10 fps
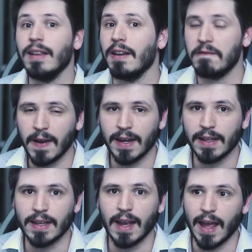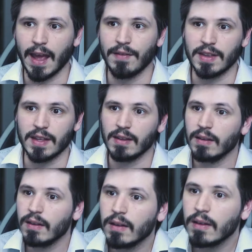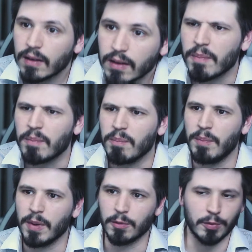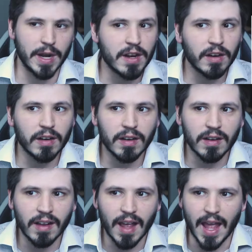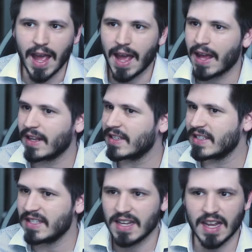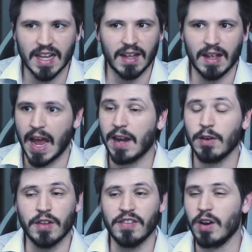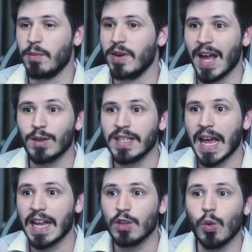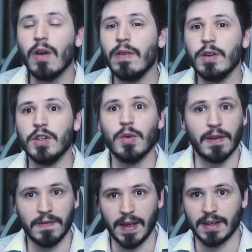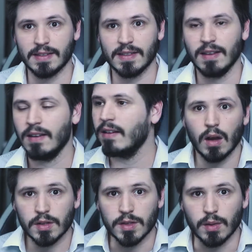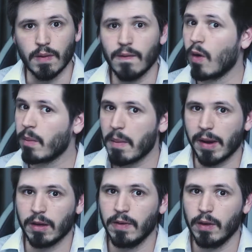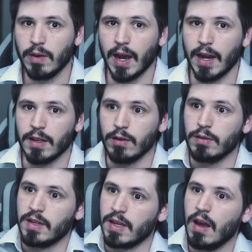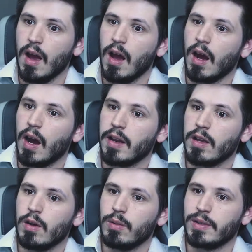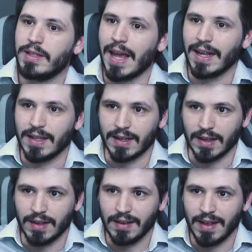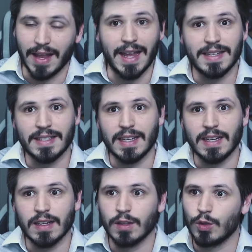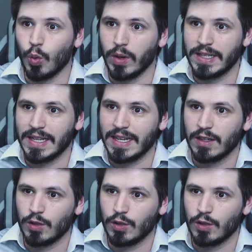And finally, I have the Behringer X, I don't even know how to pronounce that, 1202FX. Also, for my microphone, I use the Audio Technica AT2020